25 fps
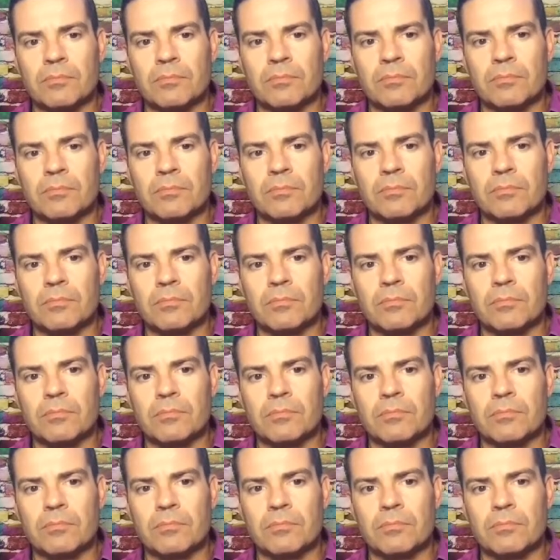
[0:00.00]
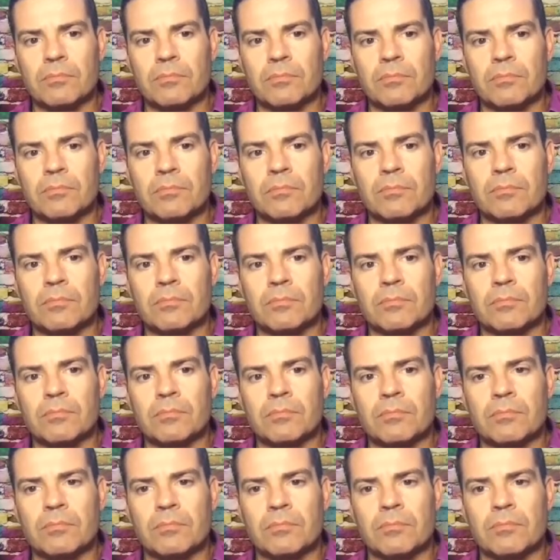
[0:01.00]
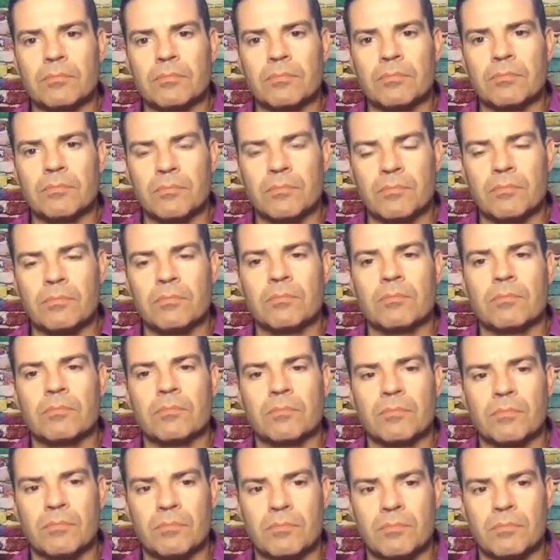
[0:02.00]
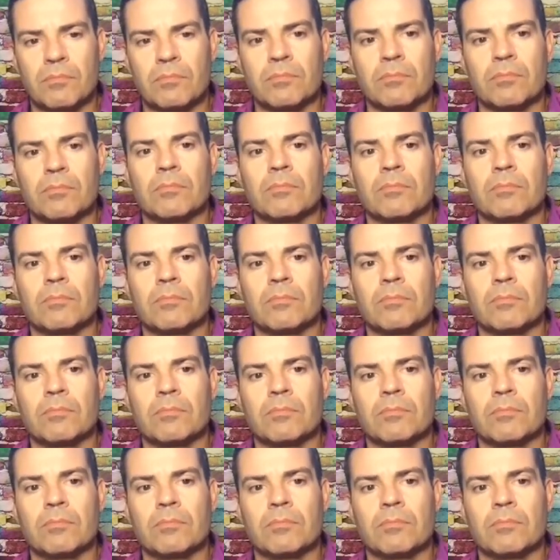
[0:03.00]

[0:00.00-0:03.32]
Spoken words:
[no speech]